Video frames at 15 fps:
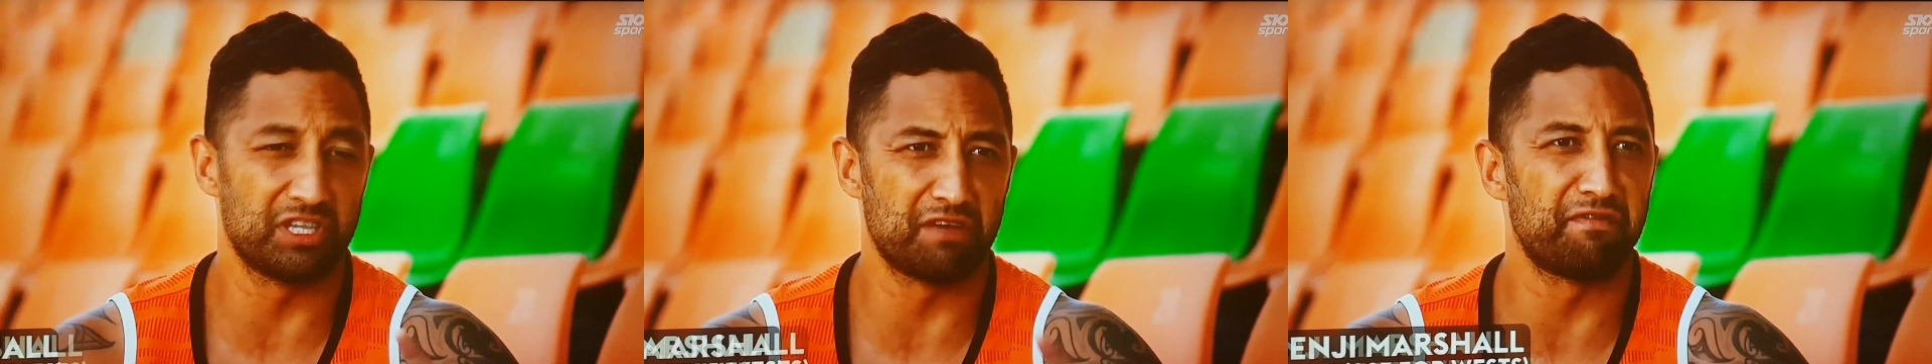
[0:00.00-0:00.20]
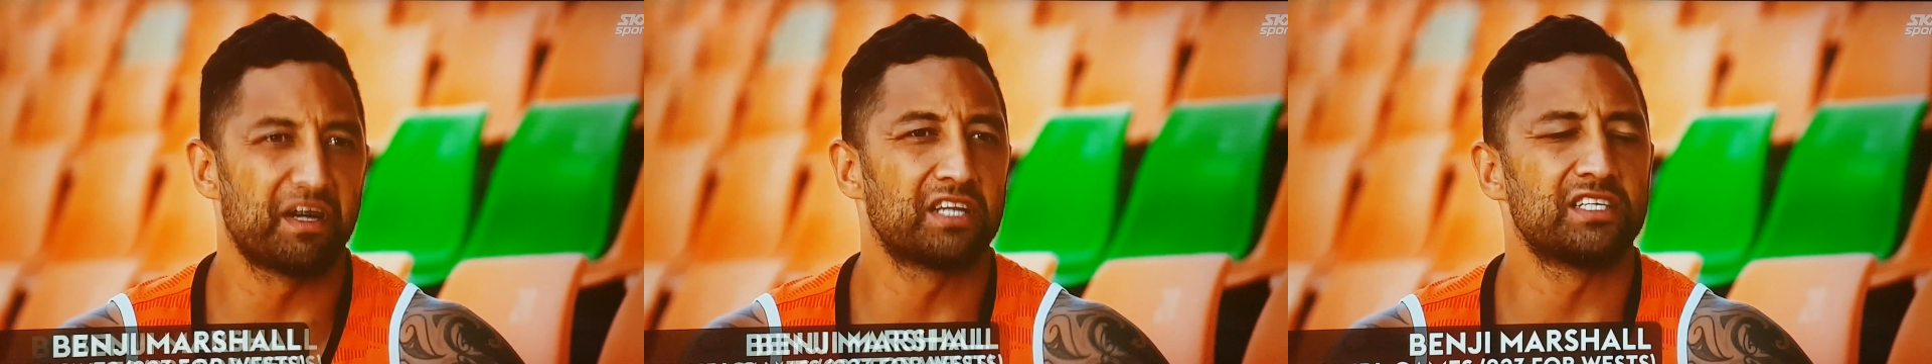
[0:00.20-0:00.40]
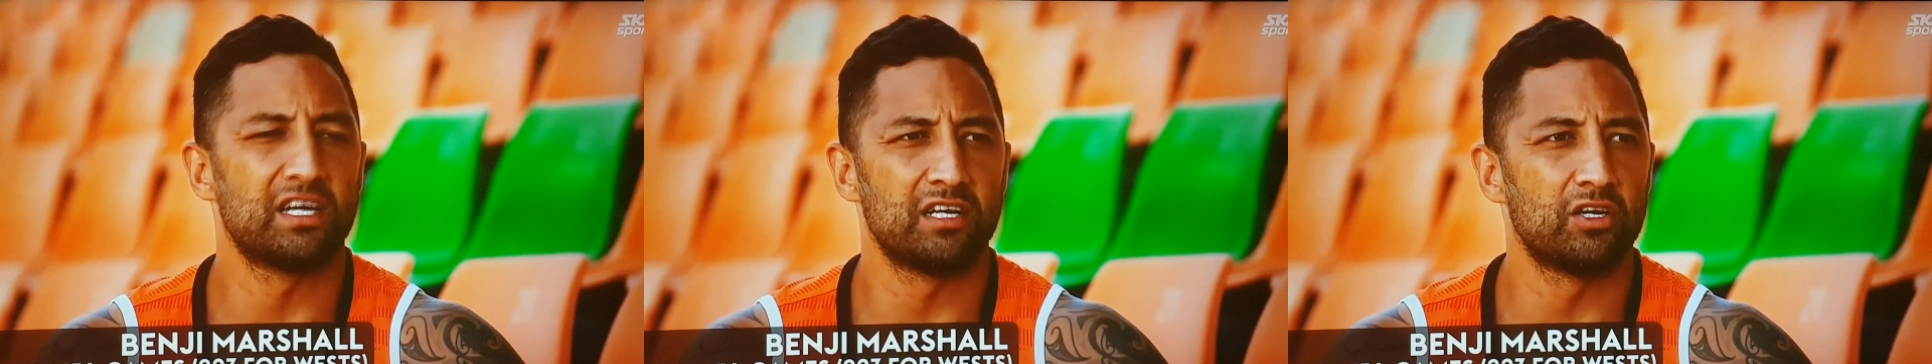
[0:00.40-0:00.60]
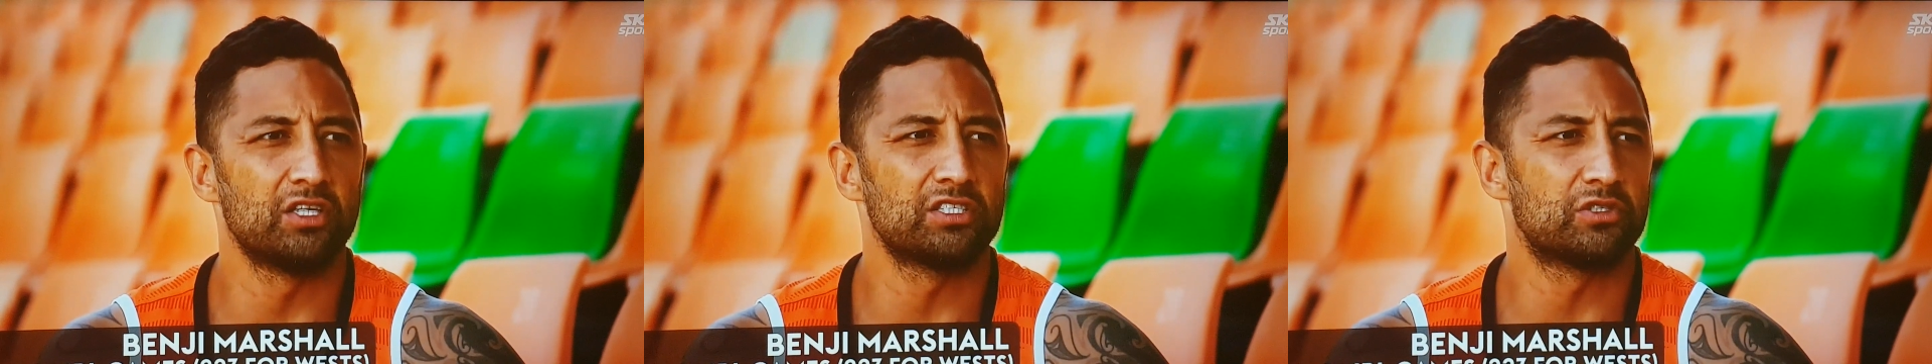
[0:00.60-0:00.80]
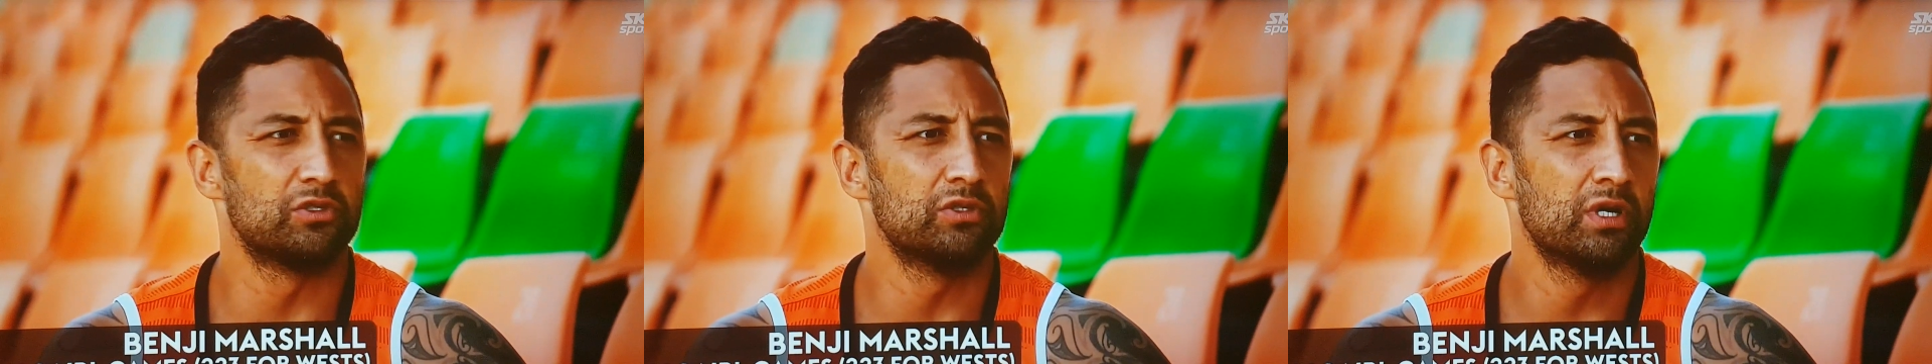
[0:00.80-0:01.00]
I was at Whakatane
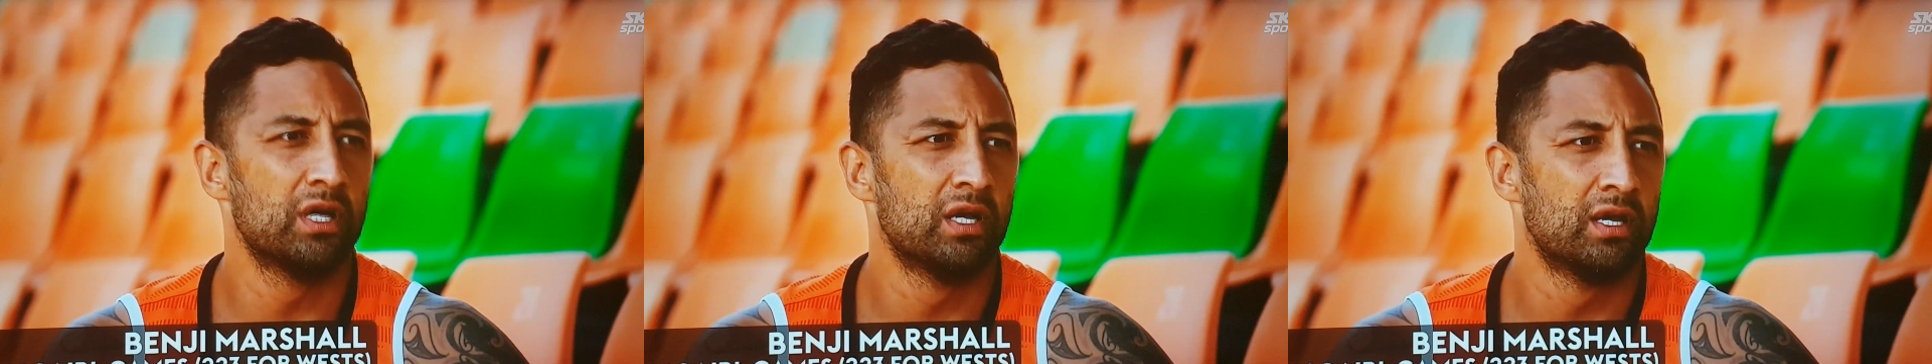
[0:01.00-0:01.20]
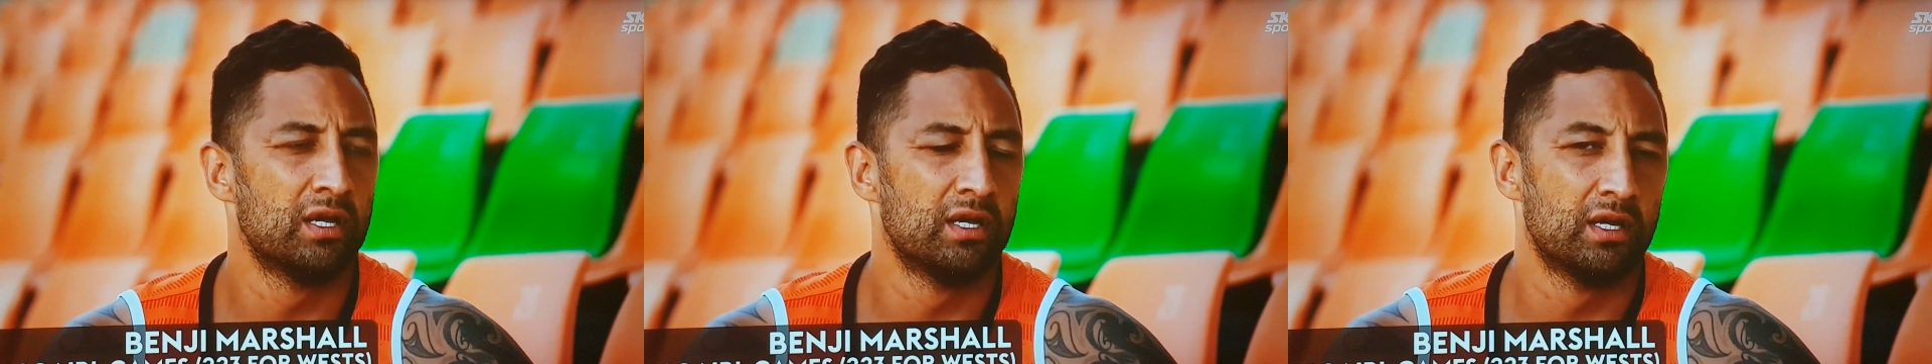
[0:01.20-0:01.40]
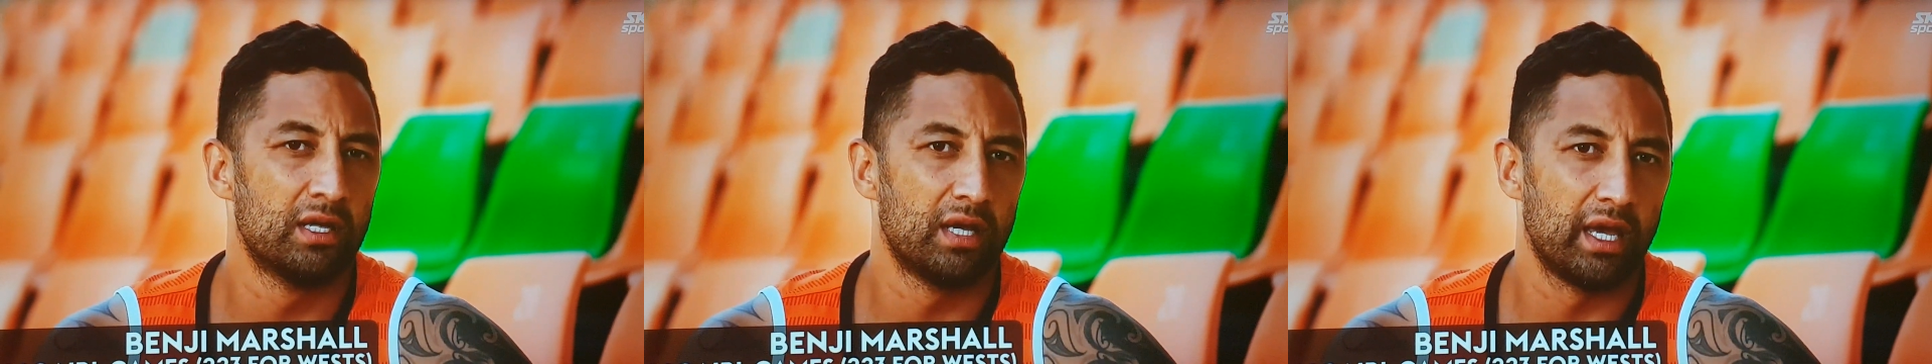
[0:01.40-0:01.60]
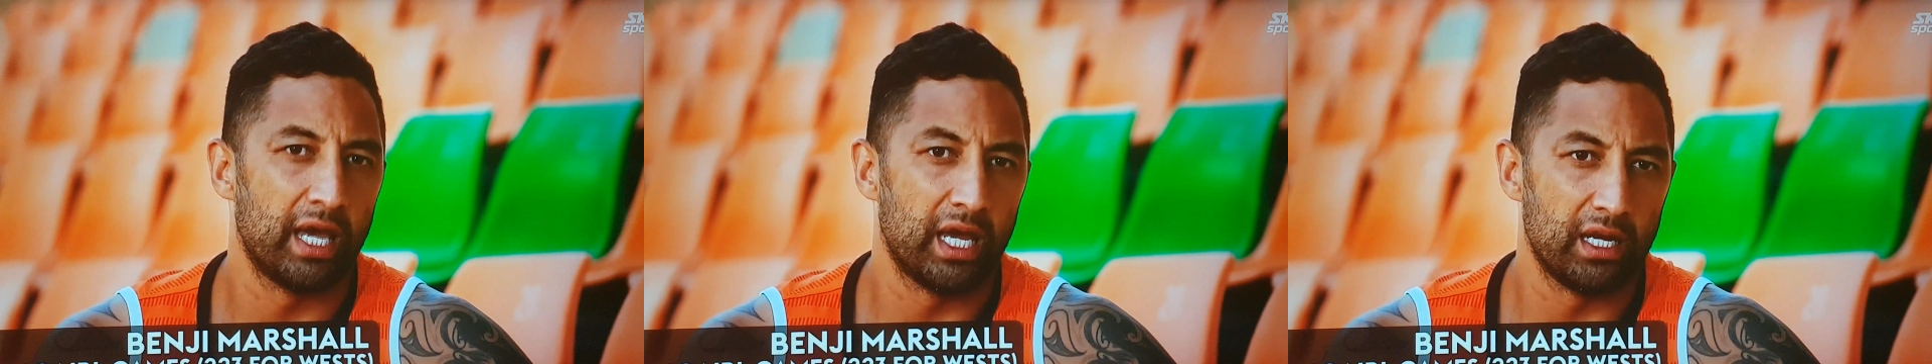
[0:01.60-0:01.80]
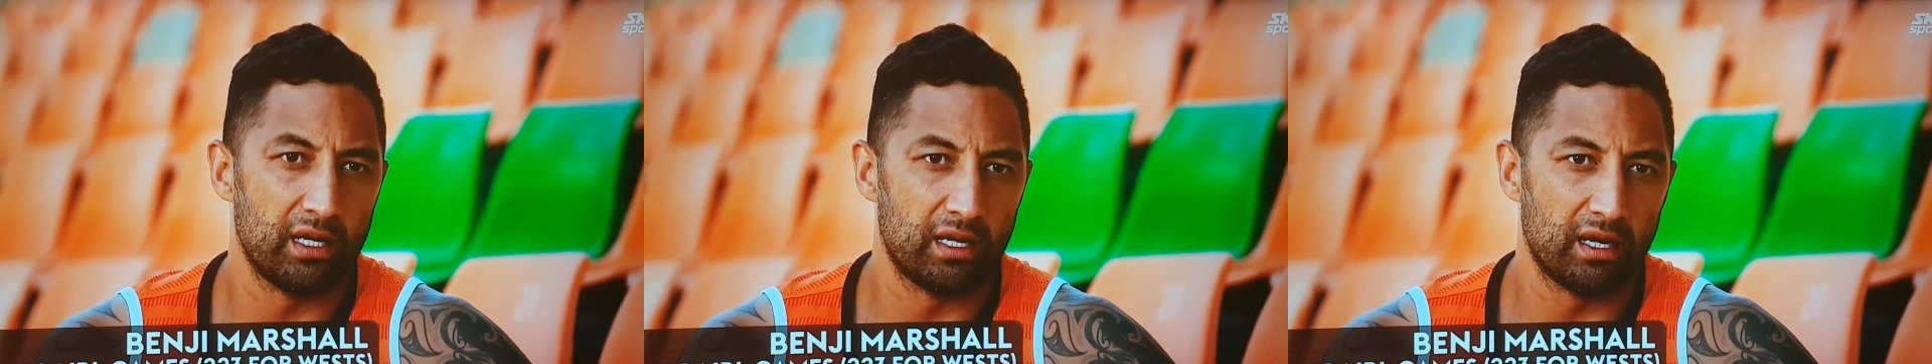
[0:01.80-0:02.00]
High School,
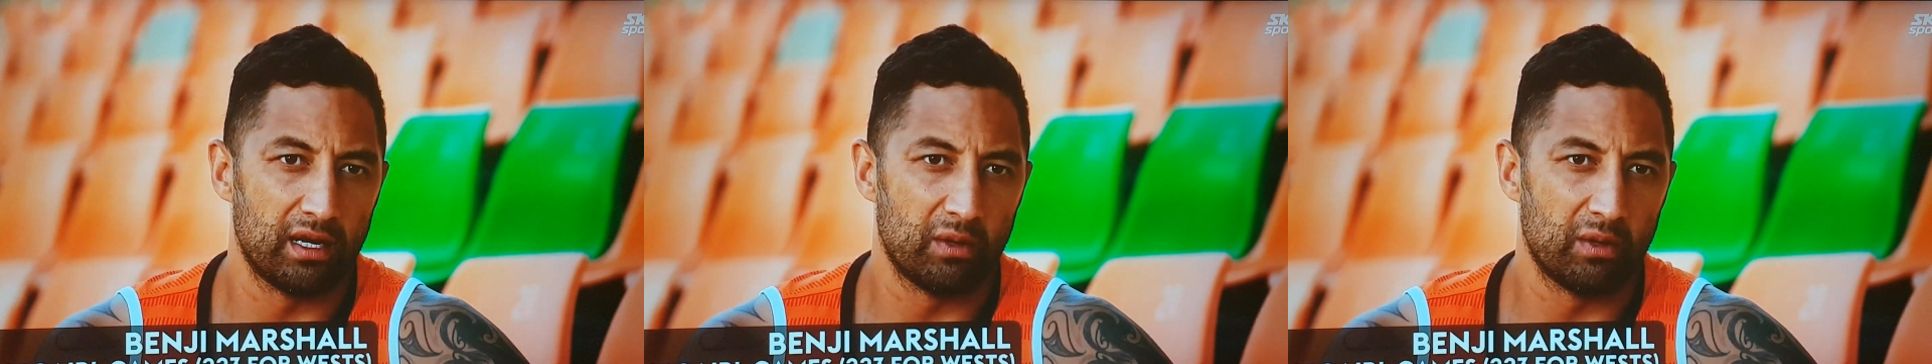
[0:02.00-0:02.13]
and